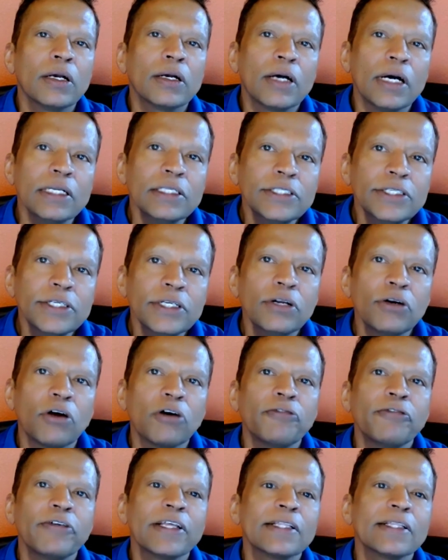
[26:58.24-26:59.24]
Consider
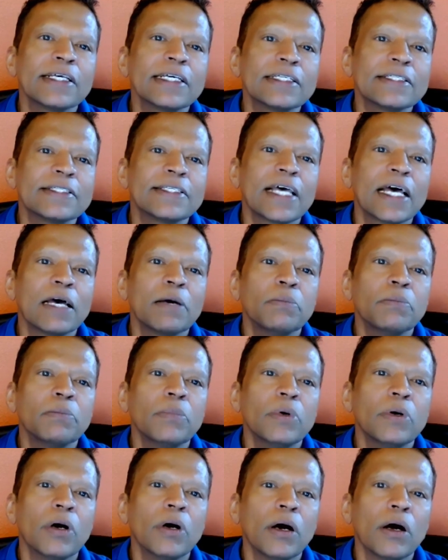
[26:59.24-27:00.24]
offering the exam
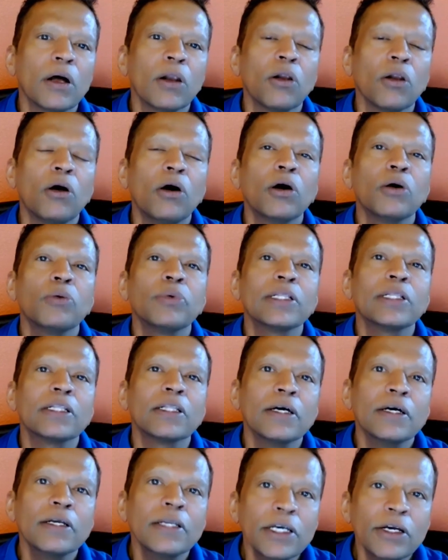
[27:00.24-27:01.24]
along with
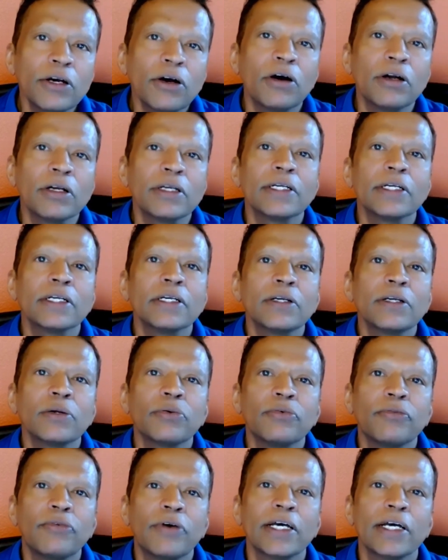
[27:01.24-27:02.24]
learning content
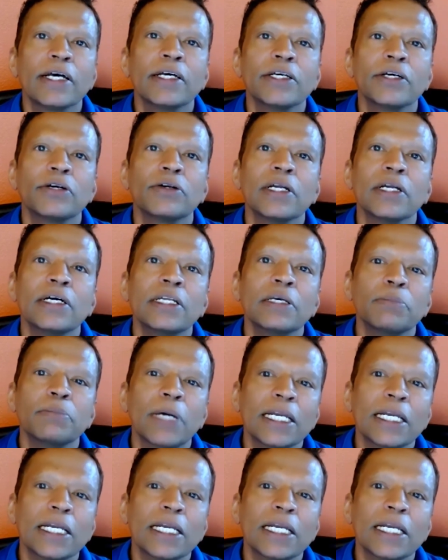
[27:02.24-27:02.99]
via your learning